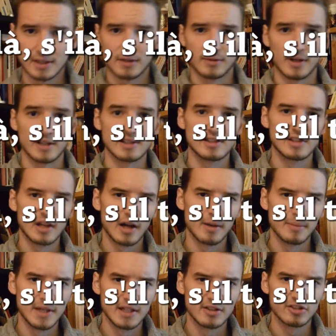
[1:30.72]
Right, tiens
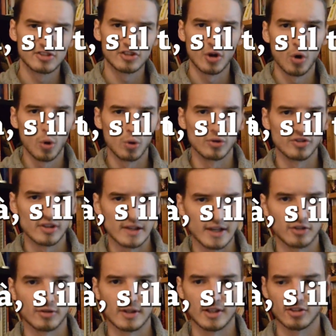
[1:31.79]
means hold,
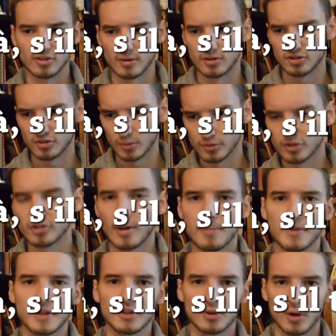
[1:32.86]
literally, so it's also
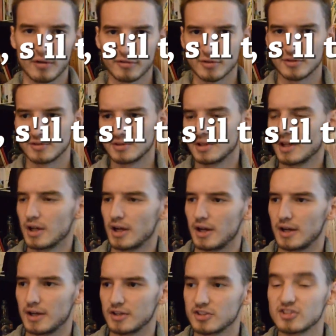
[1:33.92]
something you often
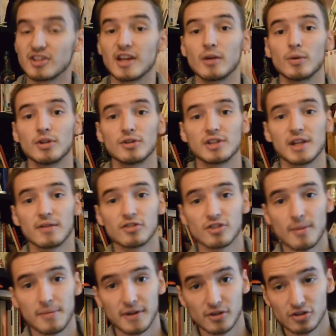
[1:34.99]
say when you give
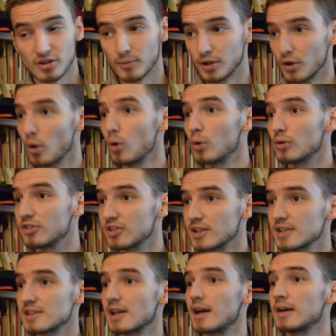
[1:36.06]
something to someone, hold,
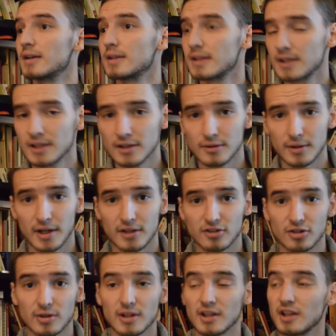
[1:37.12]
tiens, right,
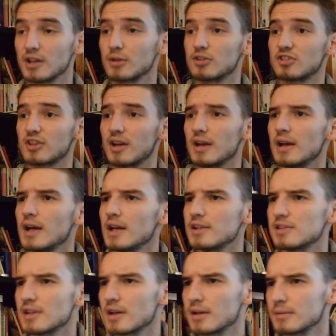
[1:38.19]
so he could say,
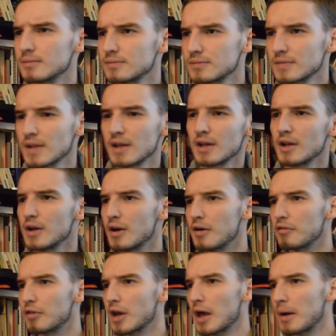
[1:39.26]
tiens,
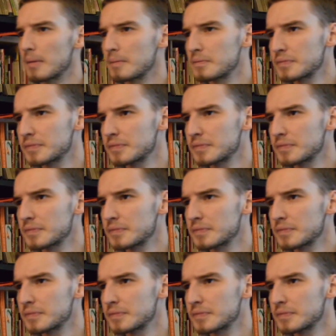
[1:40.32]
voilà,